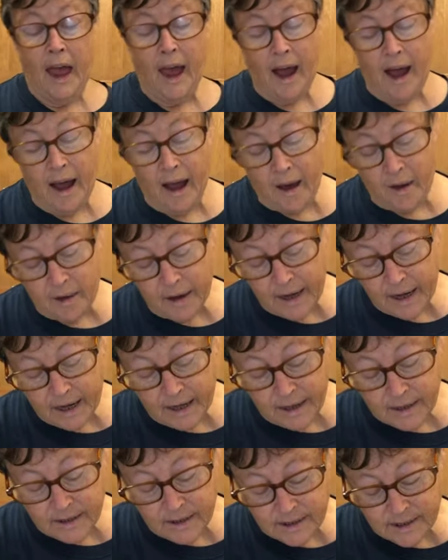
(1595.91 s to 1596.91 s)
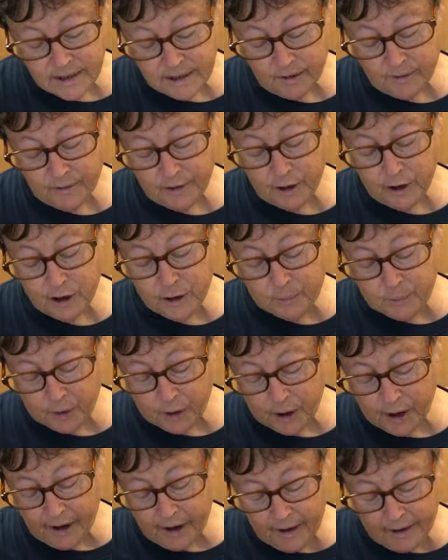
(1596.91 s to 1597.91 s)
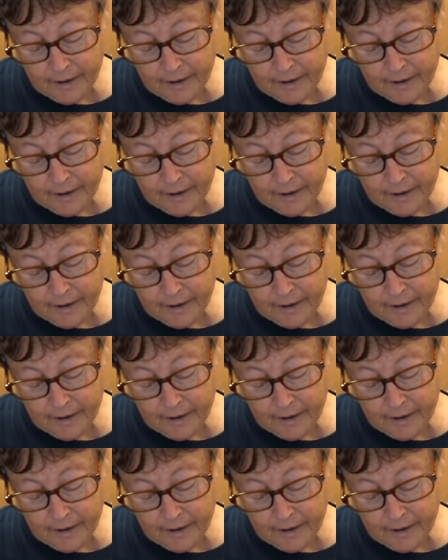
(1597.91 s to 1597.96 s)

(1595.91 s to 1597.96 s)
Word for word: Uh, his first book